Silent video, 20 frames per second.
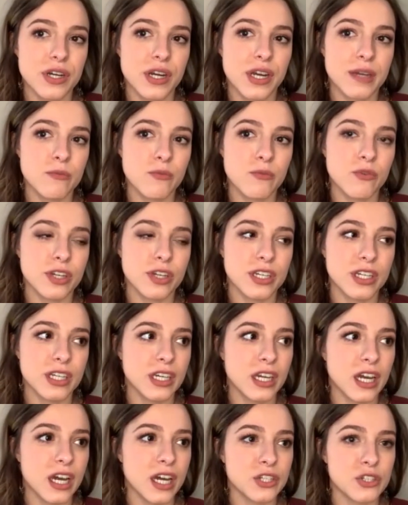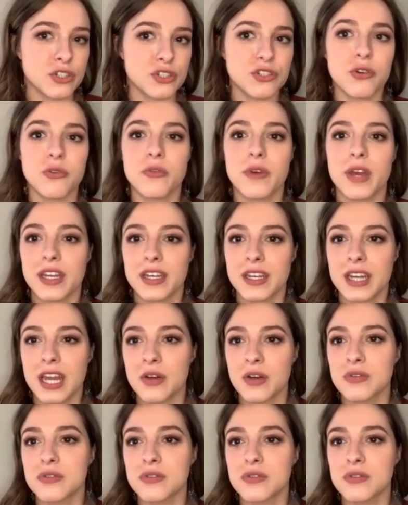I'm working on a show right now,